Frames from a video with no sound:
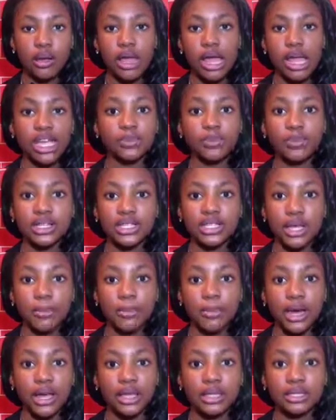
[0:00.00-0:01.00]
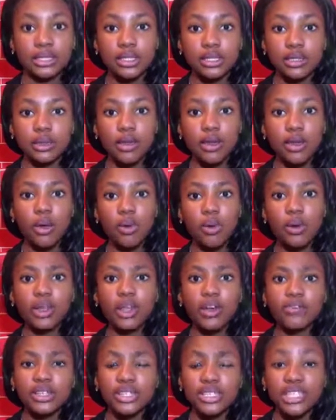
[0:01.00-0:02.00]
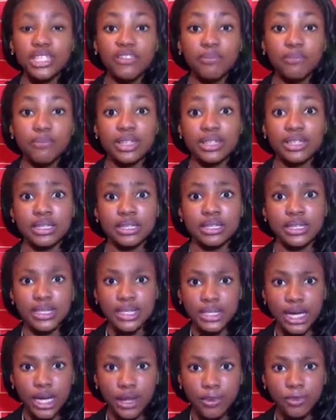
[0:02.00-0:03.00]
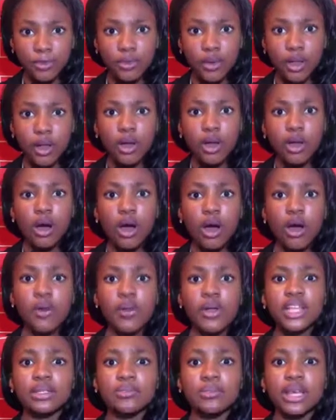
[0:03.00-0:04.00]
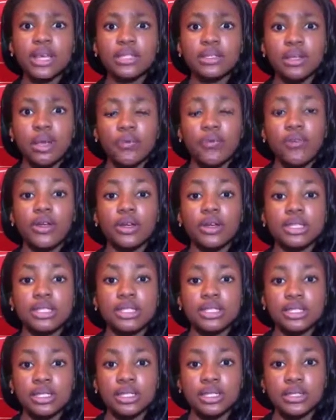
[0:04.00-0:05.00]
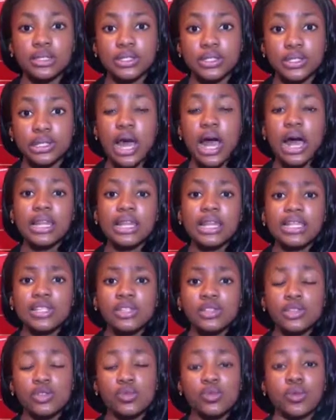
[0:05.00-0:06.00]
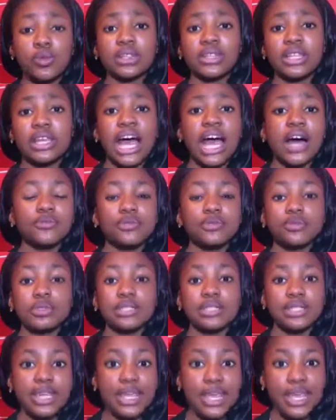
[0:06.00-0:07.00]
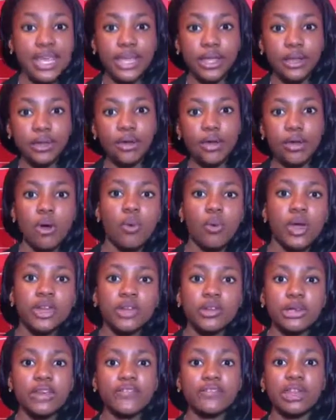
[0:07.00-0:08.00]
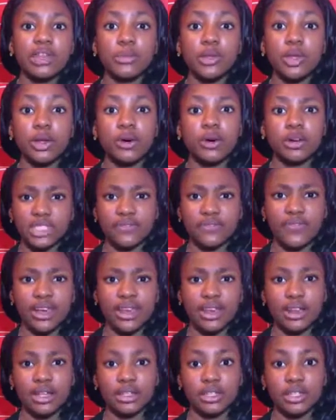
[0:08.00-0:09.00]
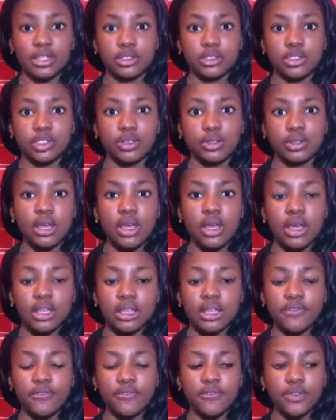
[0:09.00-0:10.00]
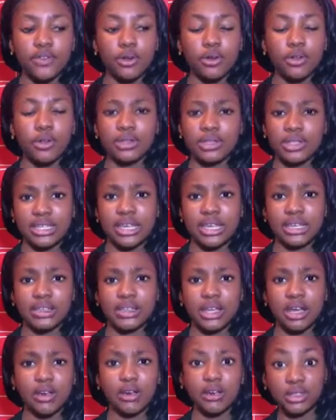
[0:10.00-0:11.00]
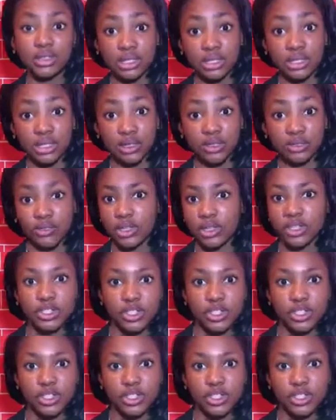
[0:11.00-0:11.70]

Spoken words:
express their minds. One of these safe places is time. Always make time for your teens. Listen to what they have to say. When you give them your undivided attention, they feel you take their concern really